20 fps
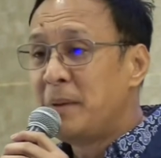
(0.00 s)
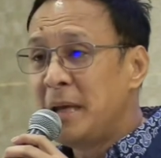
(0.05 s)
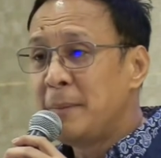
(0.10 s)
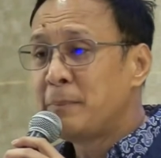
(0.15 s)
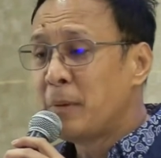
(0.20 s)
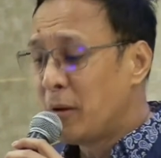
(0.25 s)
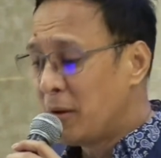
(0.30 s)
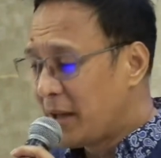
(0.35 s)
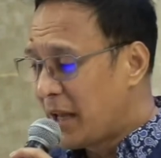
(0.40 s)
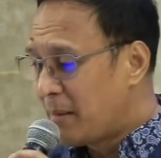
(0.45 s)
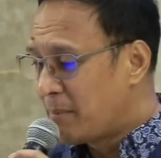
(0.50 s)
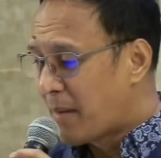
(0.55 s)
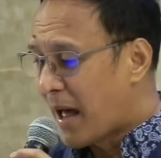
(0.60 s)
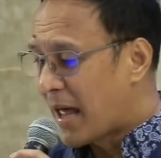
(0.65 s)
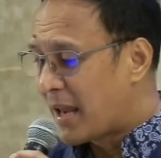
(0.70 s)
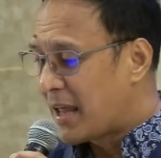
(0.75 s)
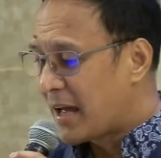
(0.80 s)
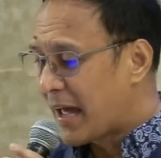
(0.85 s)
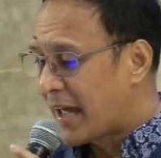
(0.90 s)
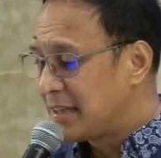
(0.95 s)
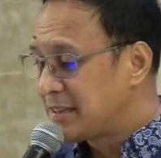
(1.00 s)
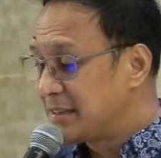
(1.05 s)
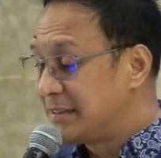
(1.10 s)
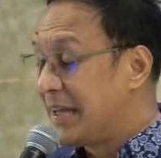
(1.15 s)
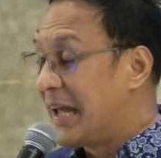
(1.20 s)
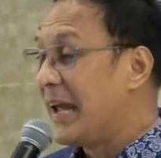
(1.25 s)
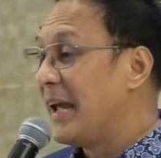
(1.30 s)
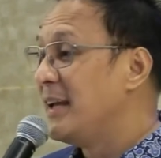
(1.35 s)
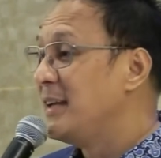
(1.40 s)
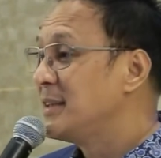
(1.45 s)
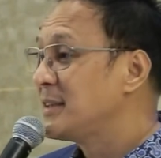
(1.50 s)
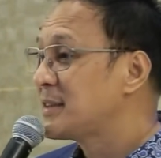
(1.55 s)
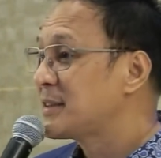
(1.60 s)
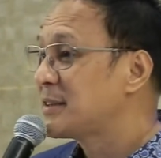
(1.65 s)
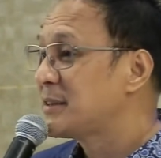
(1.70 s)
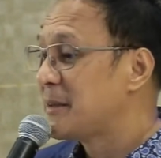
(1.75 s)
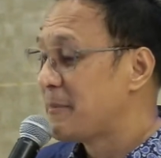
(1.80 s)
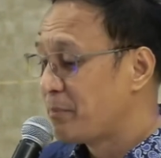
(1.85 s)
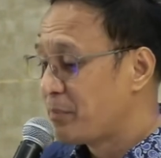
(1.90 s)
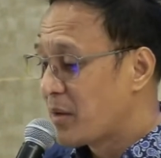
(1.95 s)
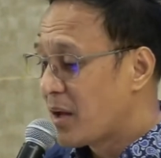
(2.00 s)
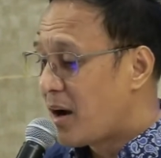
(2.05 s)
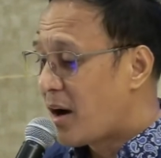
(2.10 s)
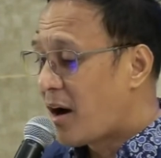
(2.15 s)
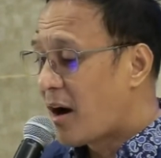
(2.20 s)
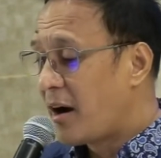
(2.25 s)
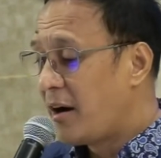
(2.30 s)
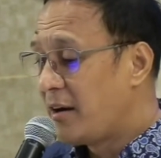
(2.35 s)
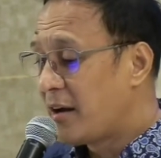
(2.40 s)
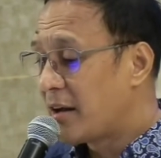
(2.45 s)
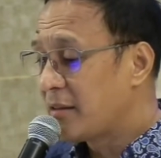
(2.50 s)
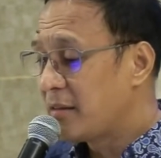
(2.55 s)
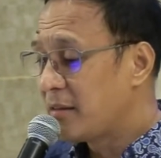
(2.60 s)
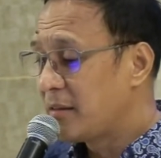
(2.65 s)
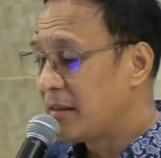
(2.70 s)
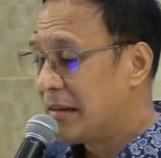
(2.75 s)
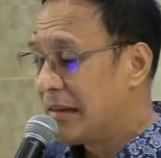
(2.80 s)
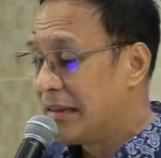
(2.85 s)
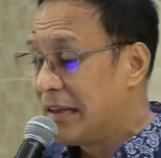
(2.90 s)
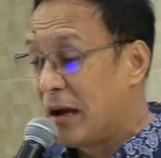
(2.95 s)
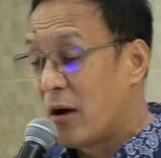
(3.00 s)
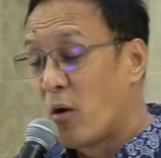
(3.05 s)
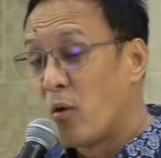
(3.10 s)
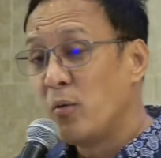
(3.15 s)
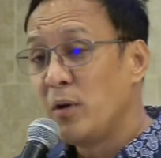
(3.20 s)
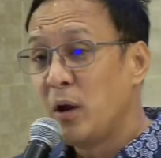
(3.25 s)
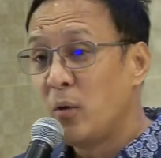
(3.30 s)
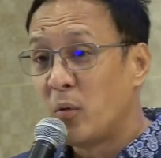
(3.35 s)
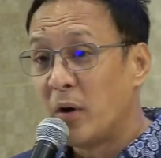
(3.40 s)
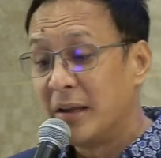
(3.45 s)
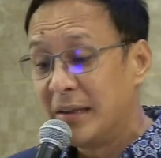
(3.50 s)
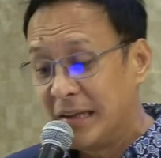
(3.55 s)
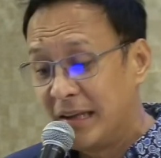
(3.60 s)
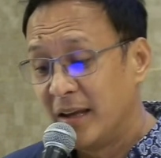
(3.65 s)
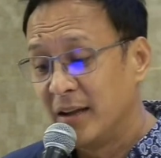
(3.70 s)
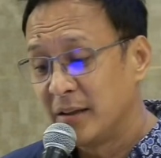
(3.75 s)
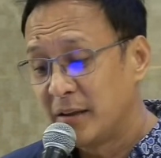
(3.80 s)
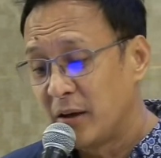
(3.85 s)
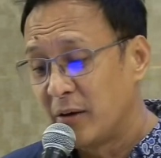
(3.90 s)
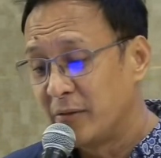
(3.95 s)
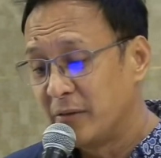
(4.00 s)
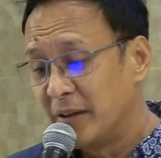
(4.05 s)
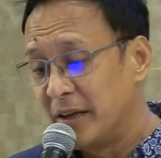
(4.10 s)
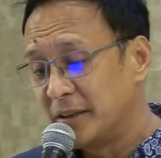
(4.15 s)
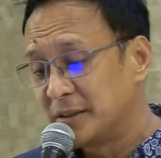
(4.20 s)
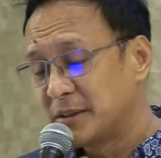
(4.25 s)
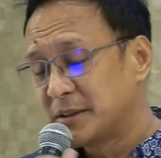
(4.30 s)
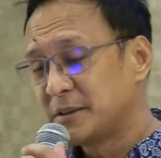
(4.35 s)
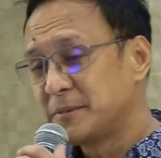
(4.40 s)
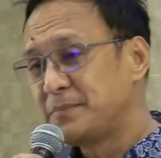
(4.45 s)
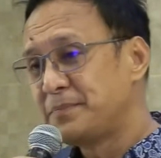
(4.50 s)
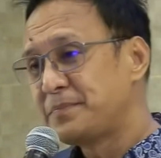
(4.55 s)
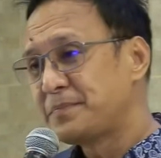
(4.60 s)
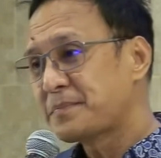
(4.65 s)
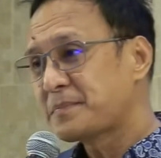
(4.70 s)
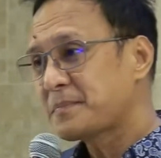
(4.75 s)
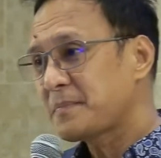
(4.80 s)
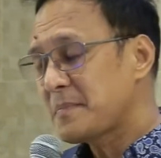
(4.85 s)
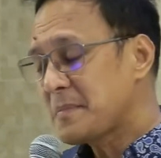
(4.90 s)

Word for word: The people in Malachi's days are not the only one guilty of this.